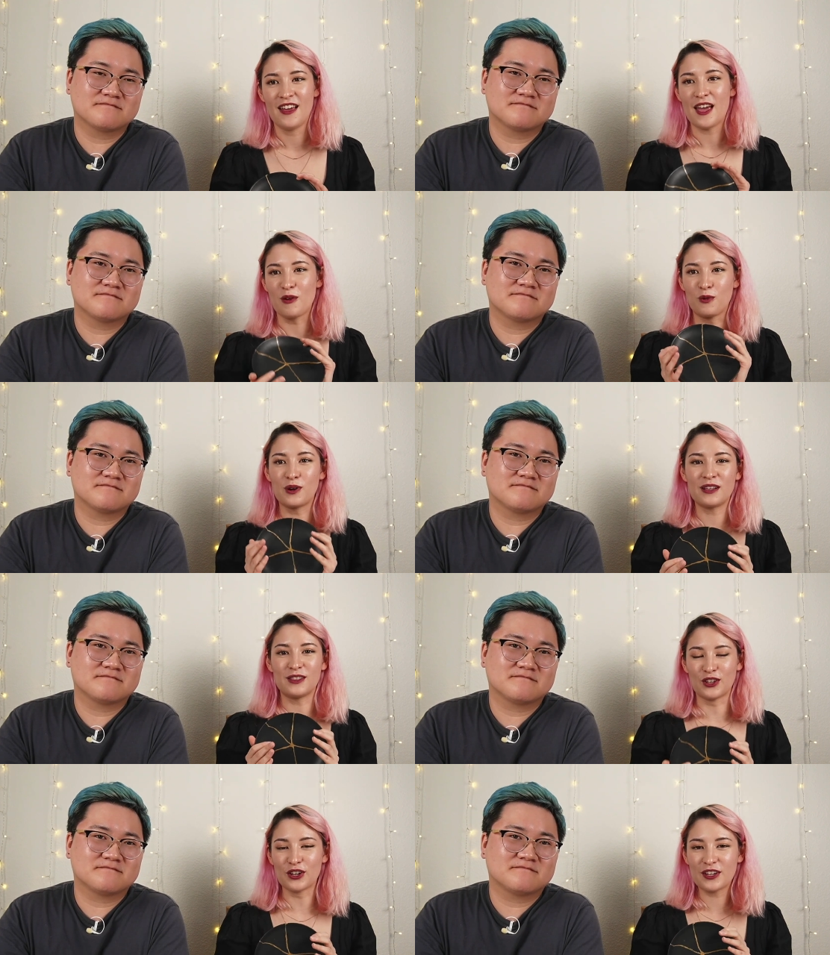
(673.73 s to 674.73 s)
Speaker 1: It wouldn't
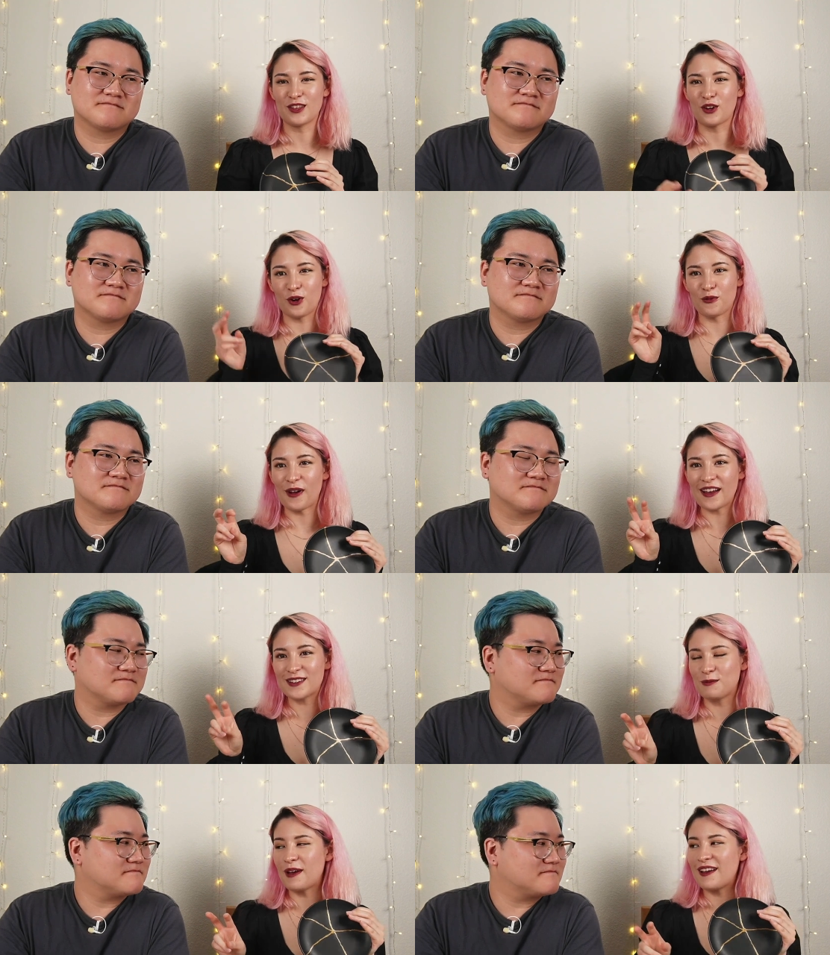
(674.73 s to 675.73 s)
look the correct
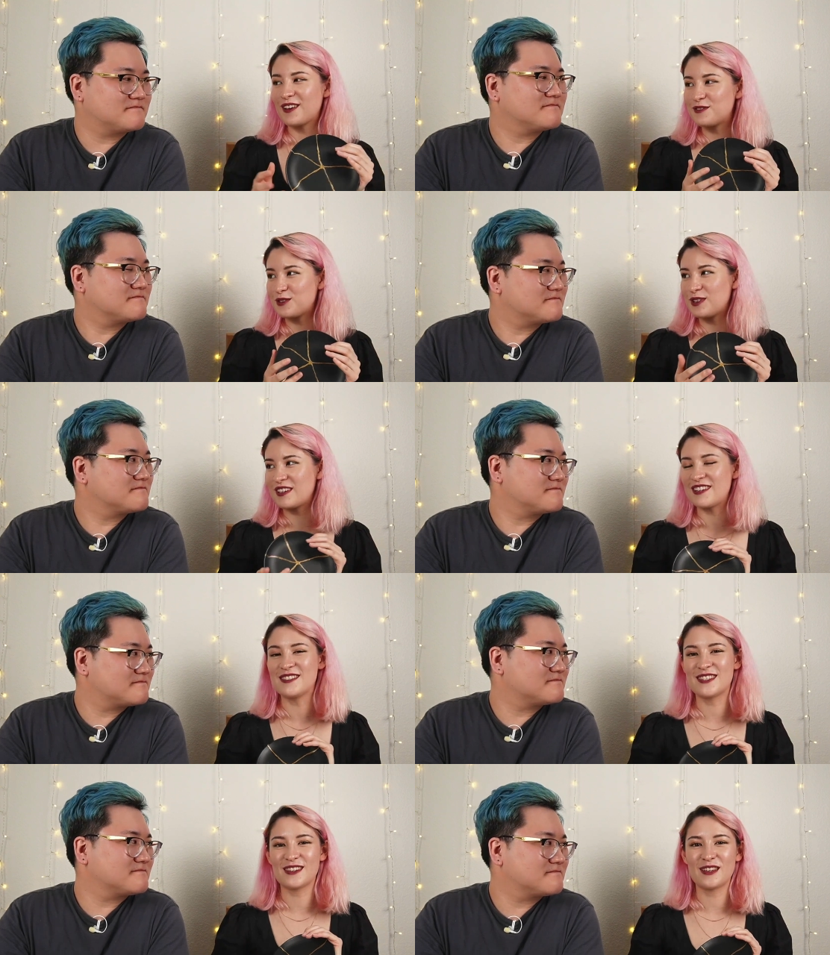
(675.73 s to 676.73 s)
way of doing
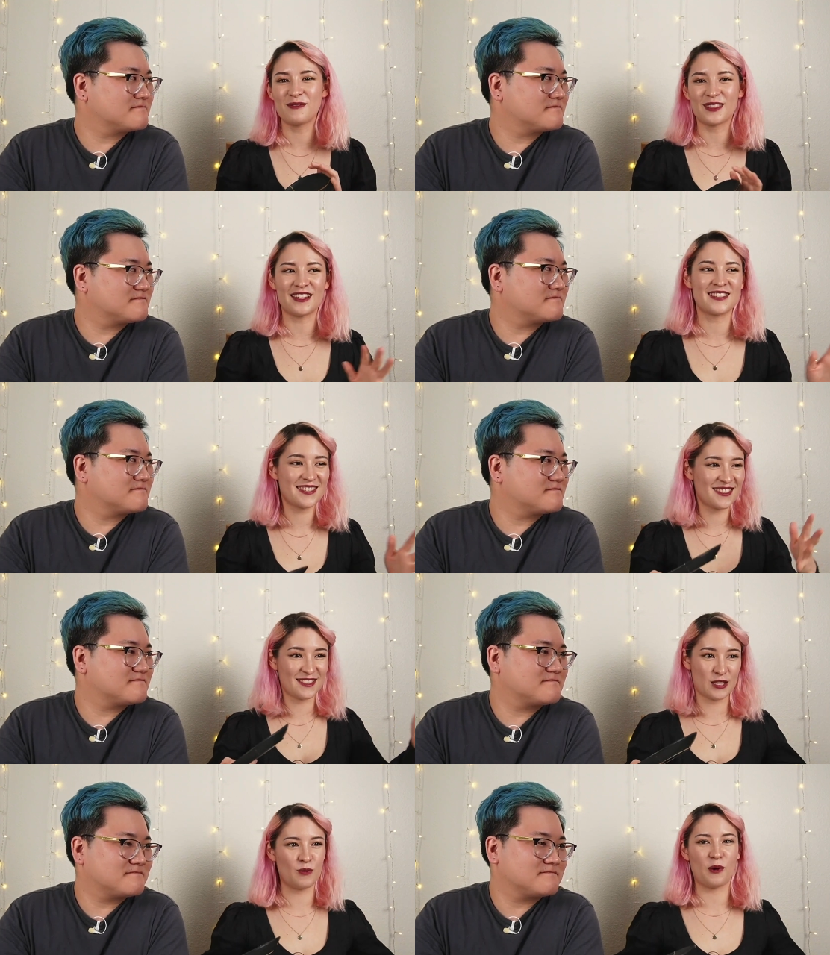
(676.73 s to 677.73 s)
kintsugi, but that's
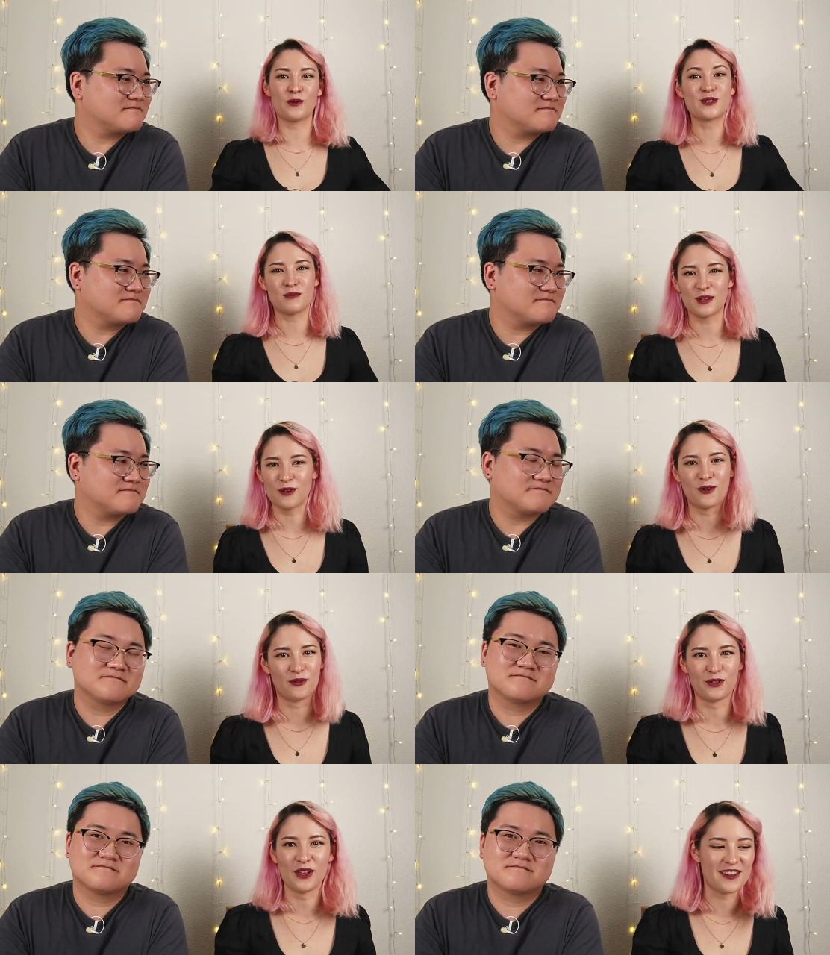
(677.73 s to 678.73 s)
supposed to be the whole
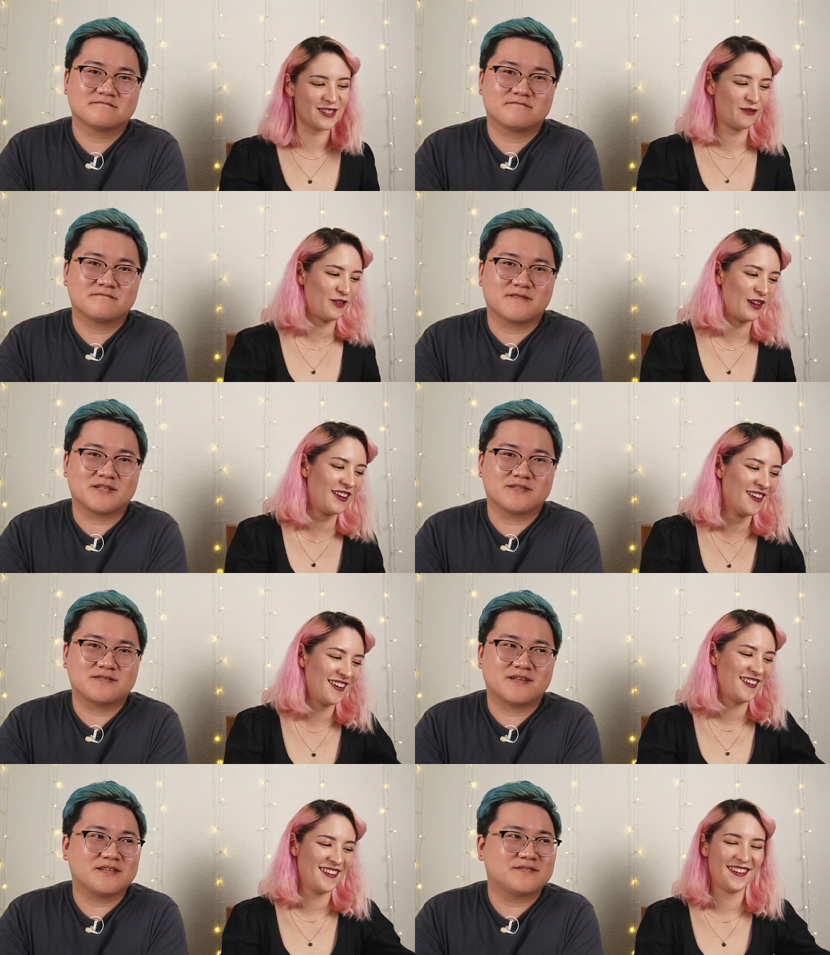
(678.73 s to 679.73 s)
philosophy. That's
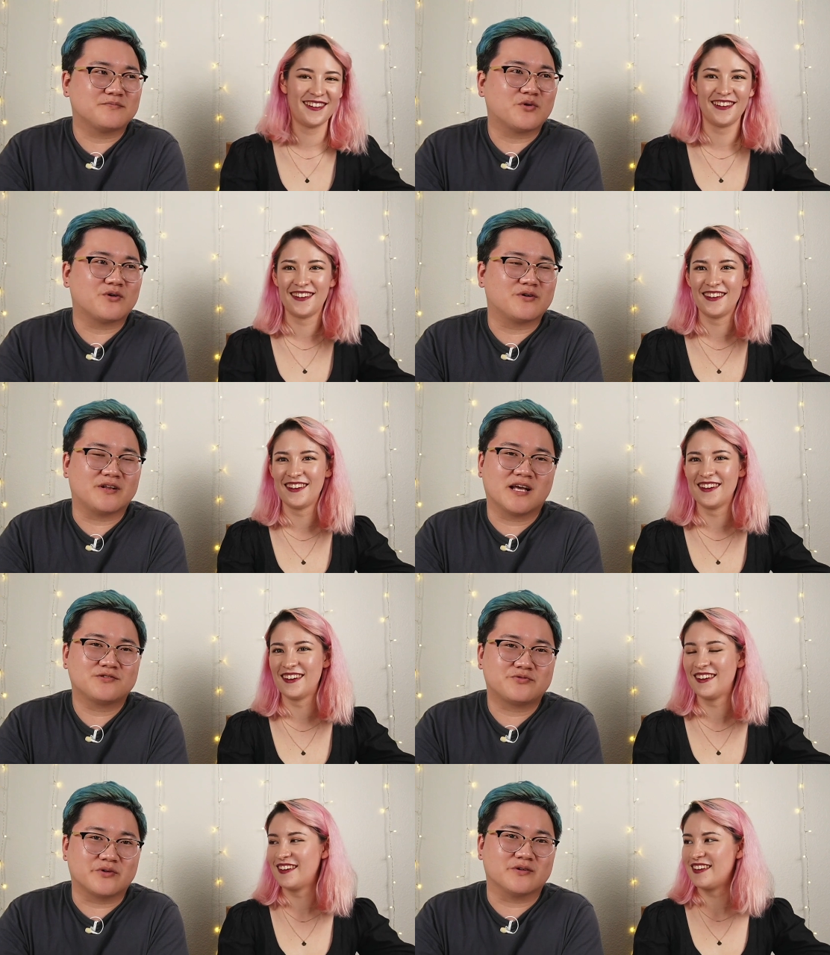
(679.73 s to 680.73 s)
Speaker 2: that's more
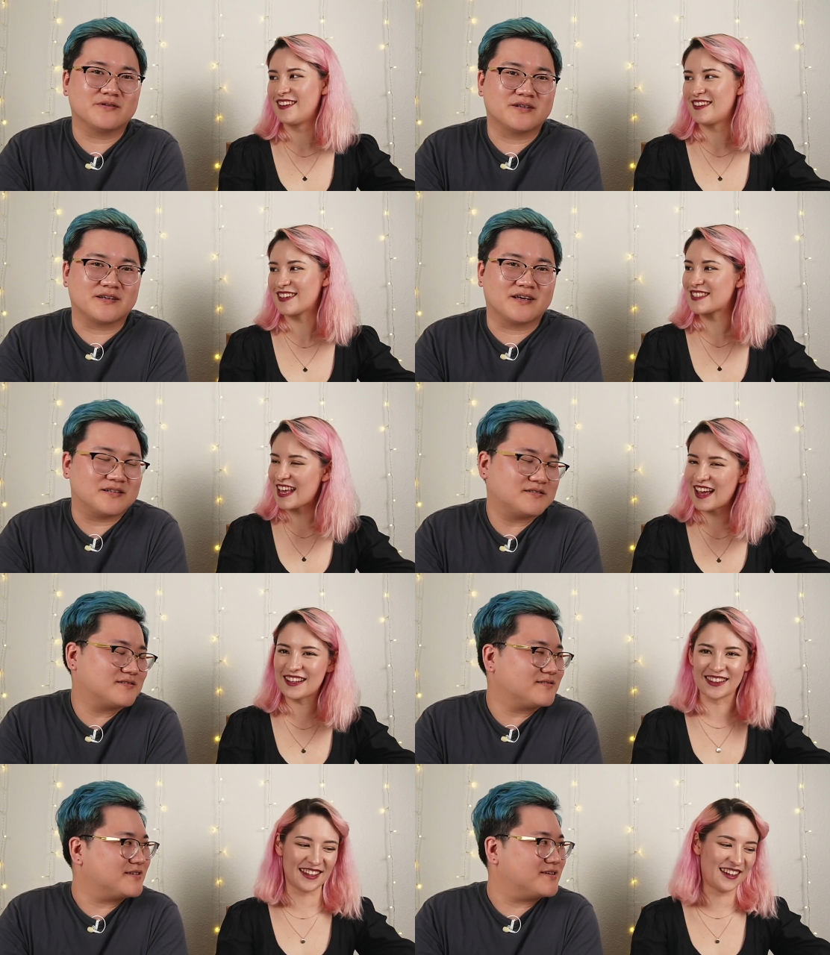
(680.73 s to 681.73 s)
natural. I
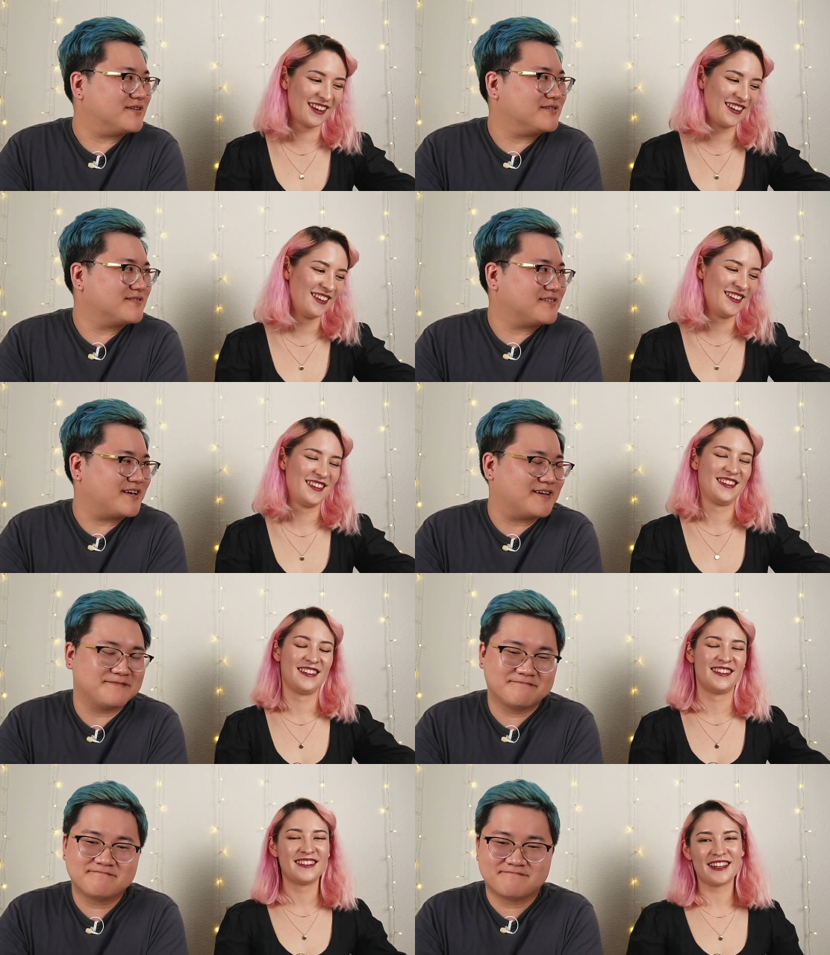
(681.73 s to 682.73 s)
exactly. you know? Yeah.
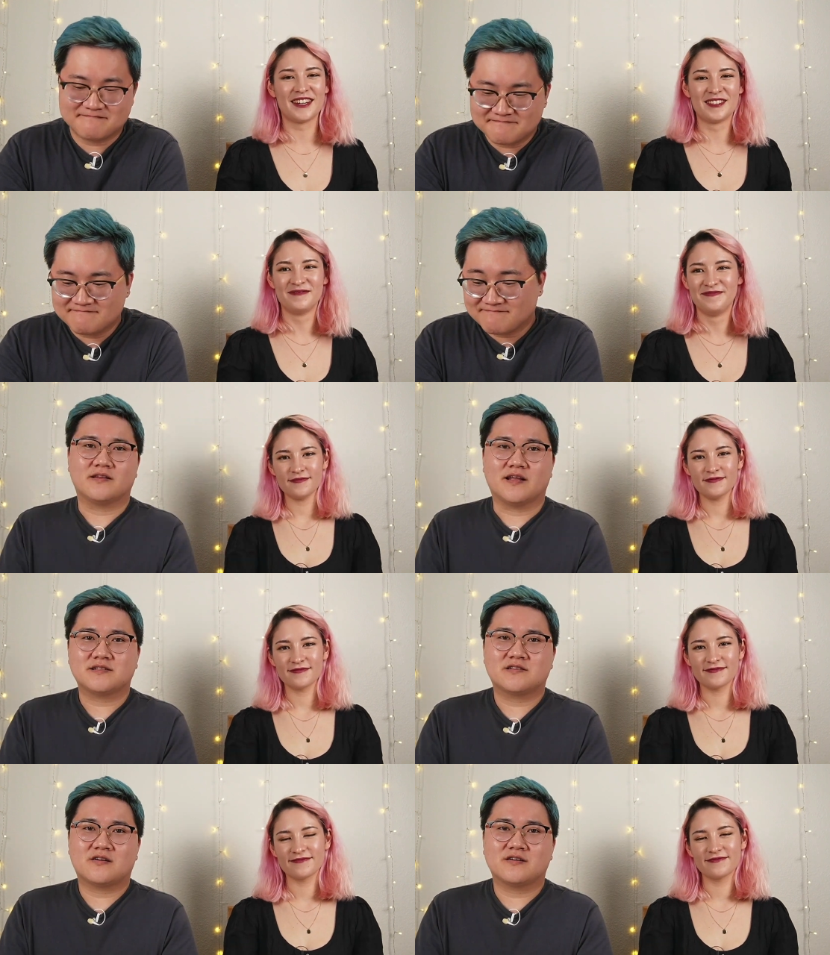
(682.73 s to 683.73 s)
Yeah. The next
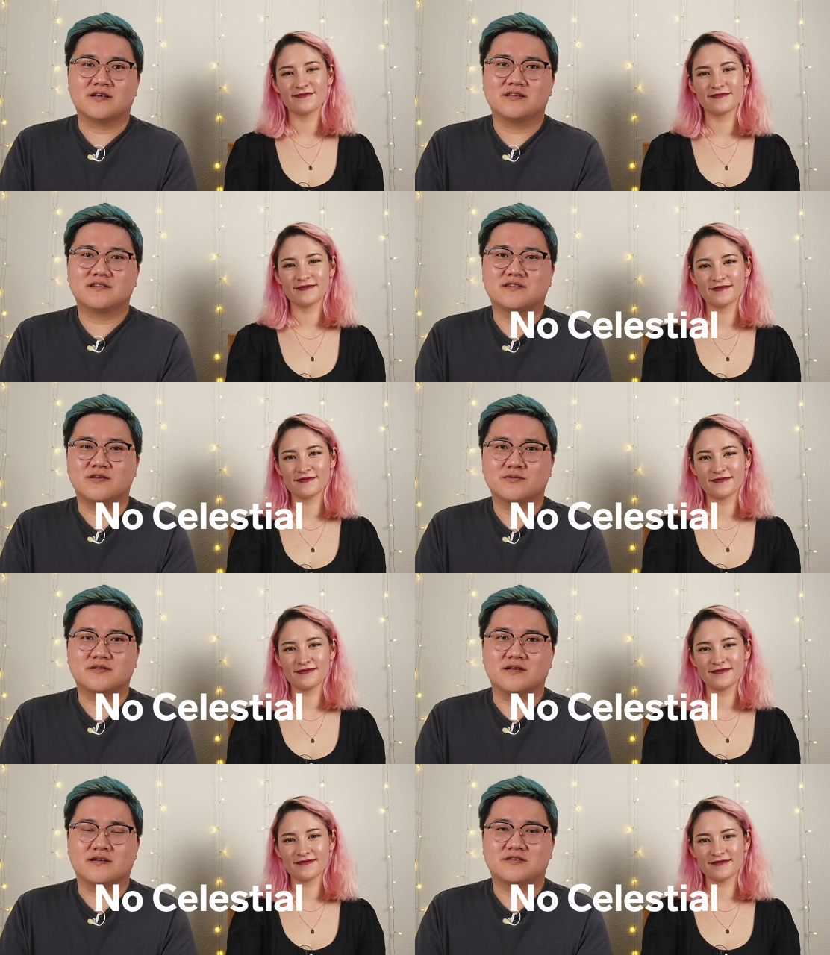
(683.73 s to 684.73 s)
song is No
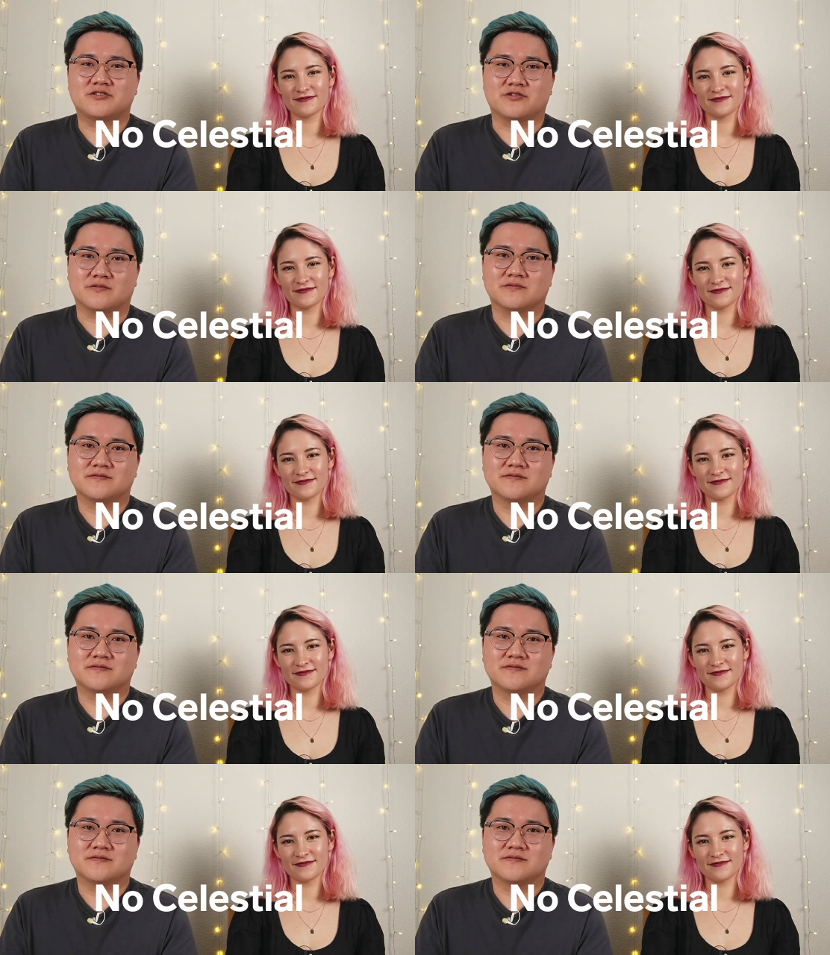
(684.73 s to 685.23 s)
Celestial.